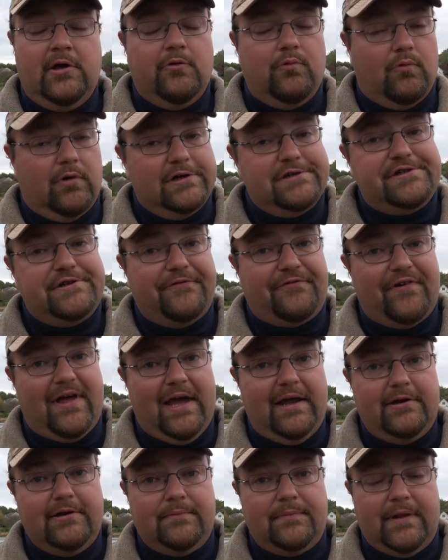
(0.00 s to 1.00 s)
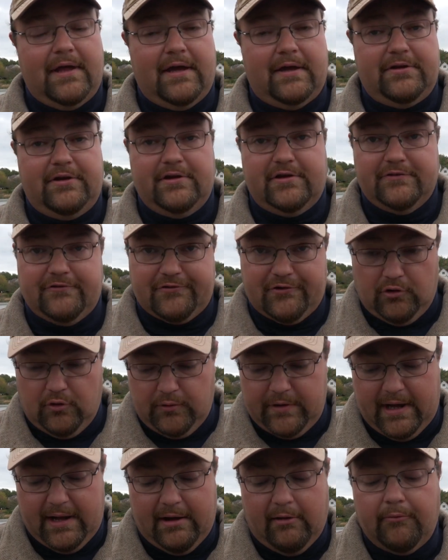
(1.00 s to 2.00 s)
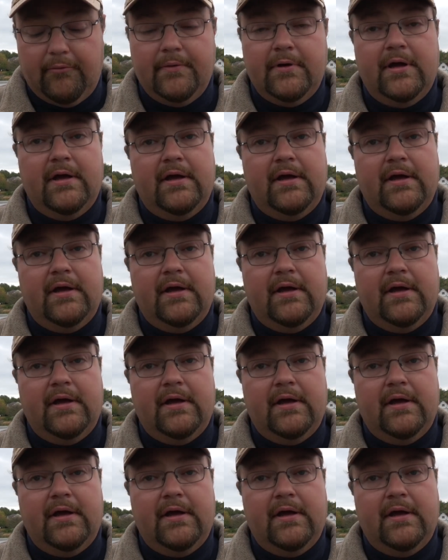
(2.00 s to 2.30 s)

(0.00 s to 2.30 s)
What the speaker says: Once you find them, then you can slow down